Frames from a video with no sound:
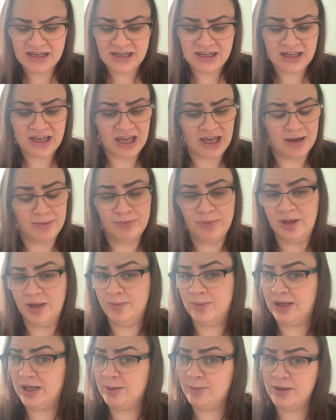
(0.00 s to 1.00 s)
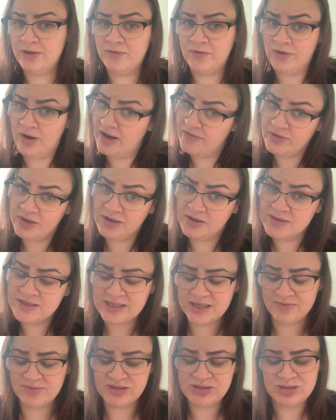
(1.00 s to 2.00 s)
Can't be a baby forever,
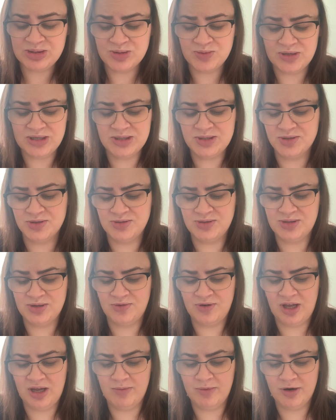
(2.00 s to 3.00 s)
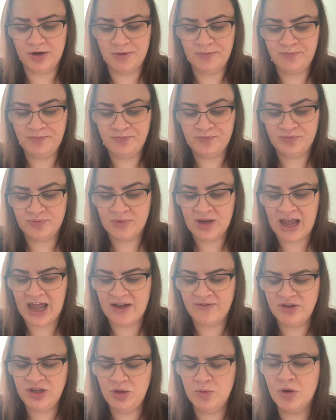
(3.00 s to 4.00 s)
said Mrs. Tweezers, their neighbor.
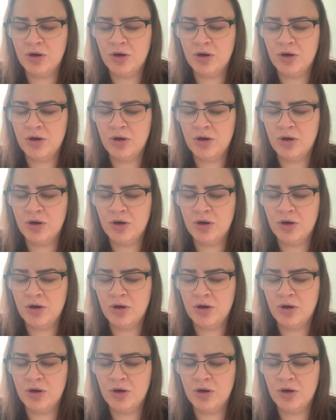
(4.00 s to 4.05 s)
Haven't you